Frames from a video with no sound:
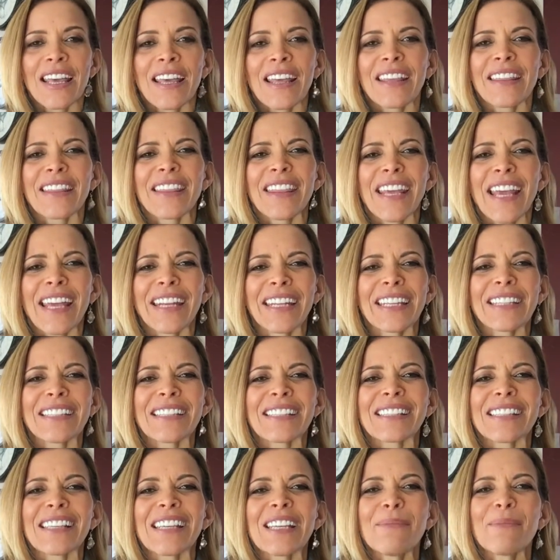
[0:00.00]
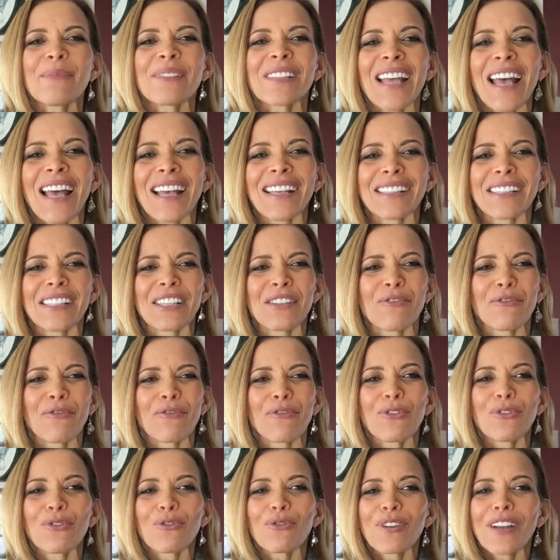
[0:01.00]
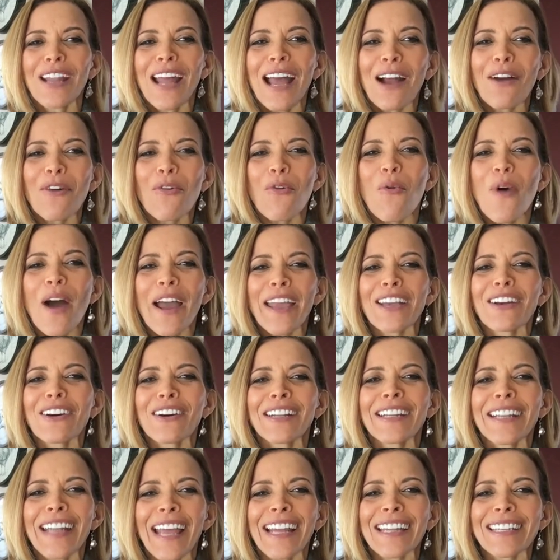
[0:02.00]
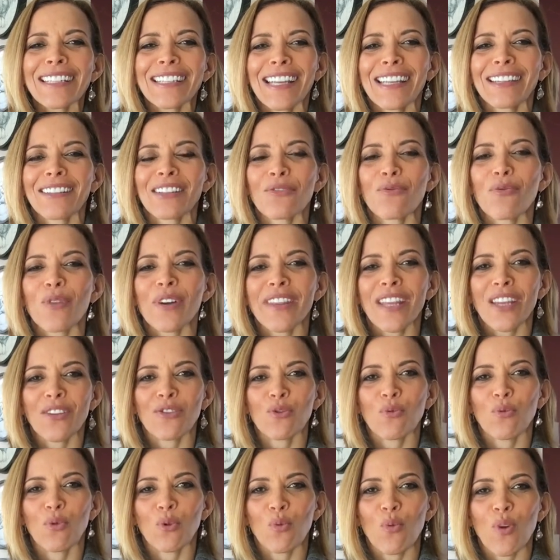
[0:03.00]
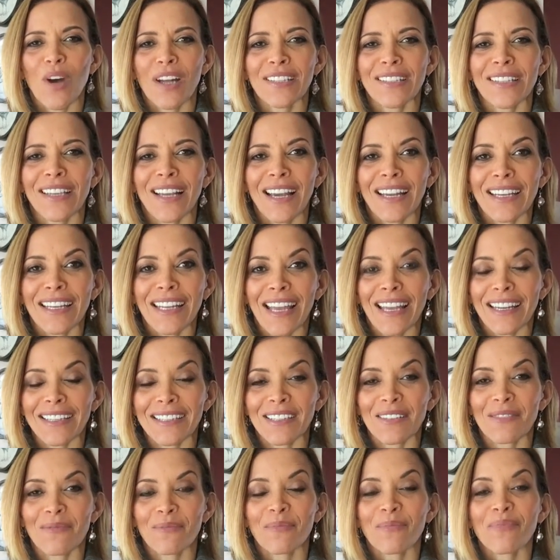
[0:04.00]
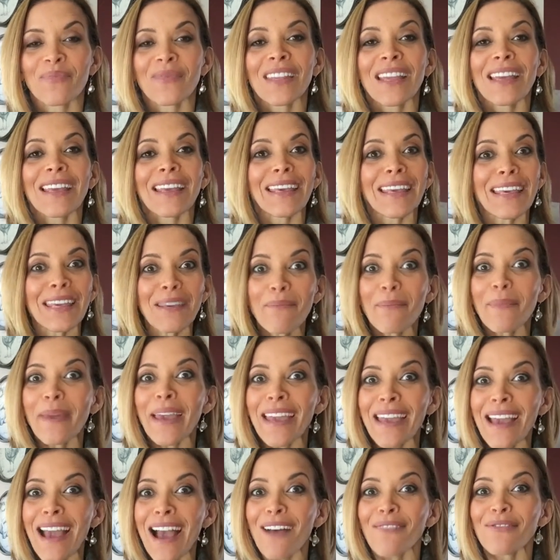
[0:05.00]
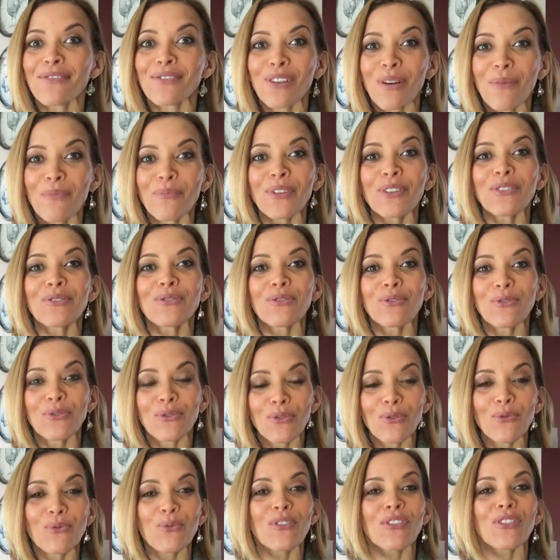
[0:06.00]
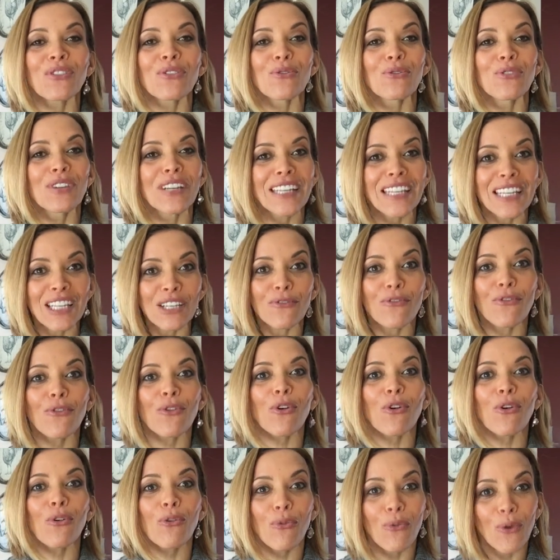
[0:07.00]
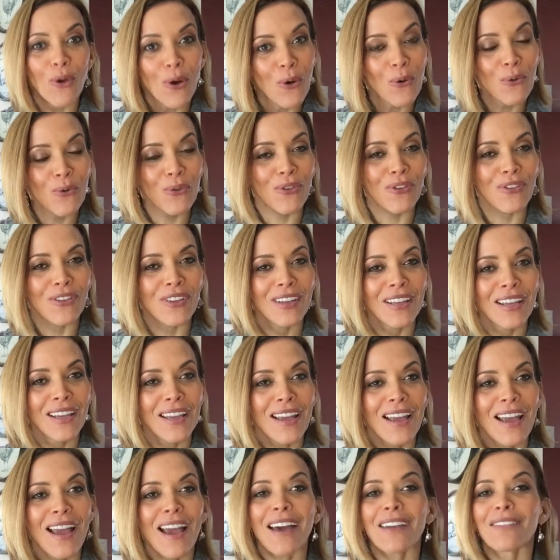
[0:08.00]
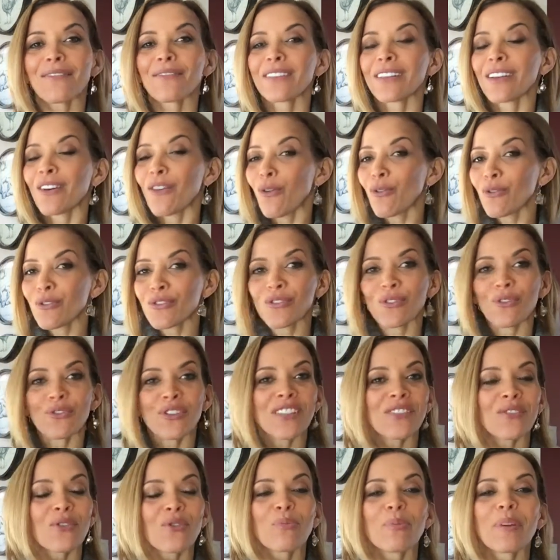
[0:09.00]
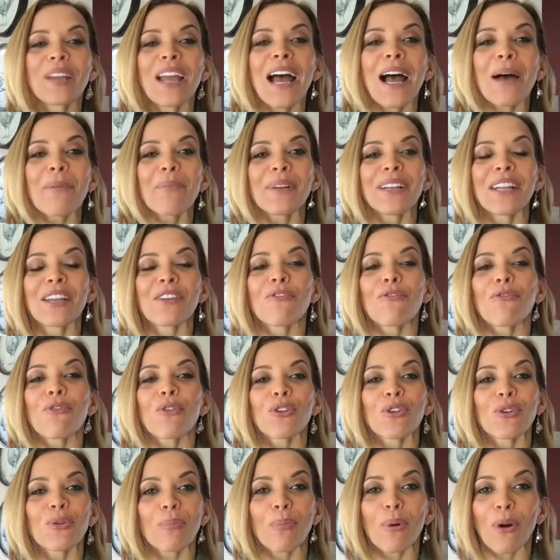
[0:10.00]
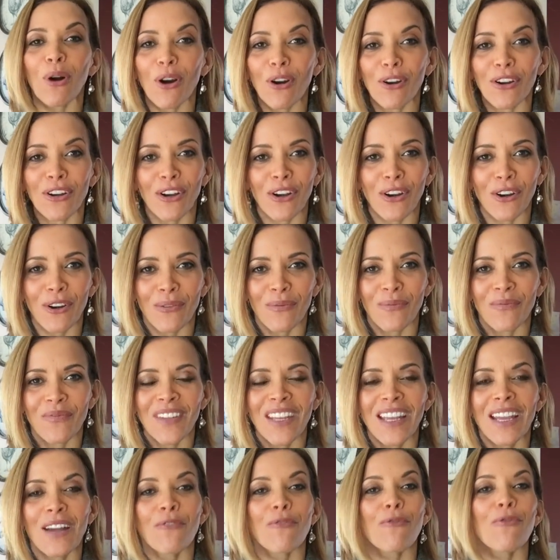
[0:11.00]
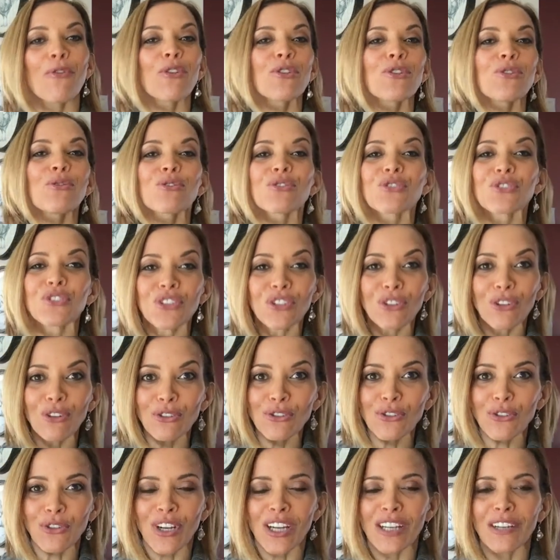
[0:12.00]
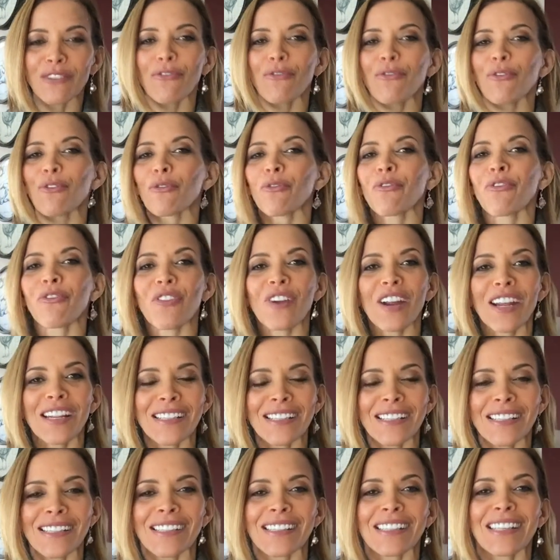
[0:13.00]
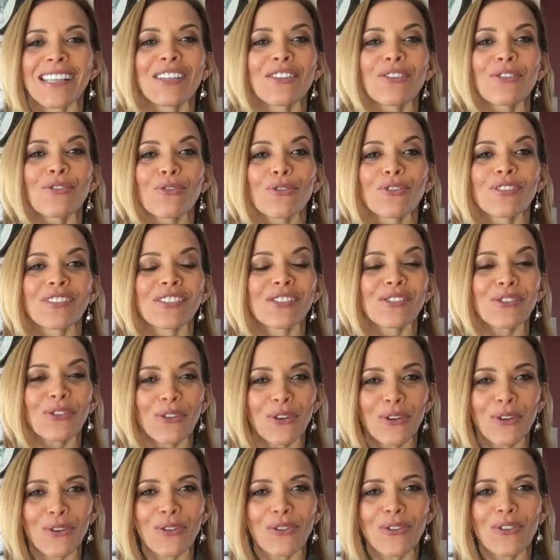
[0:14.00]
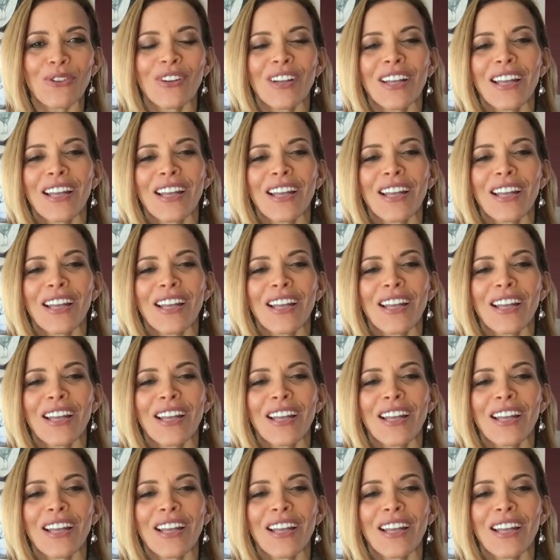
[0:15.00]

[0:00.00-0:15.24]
then it seems as if you're not quite connecting the way that you would want to connect. It may have something to do with your need for growth. And also this could be happening for your partner, for your children, for friends in your circle.